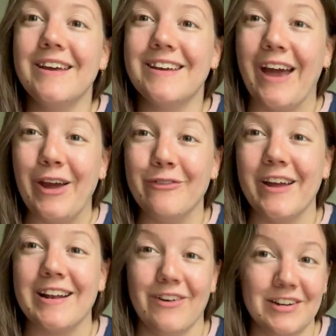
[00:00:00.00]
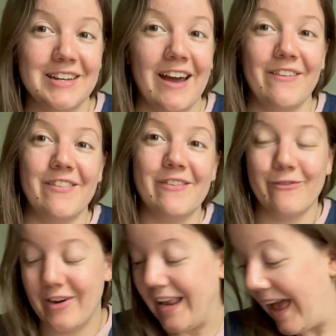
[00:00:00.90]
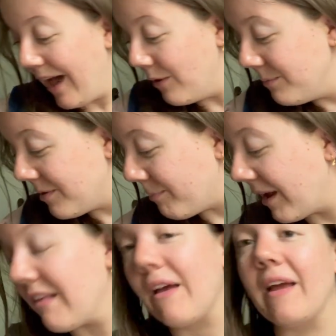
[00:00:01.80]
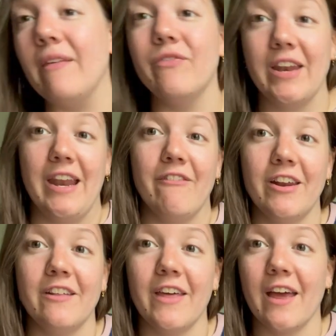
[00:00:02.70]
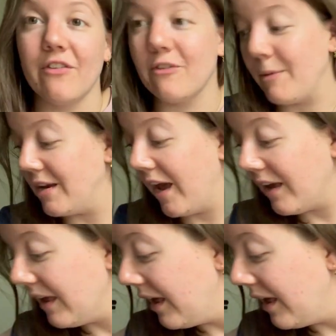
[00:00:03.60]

COVID lockdowns really helped, because I didn't have anything else to be doing,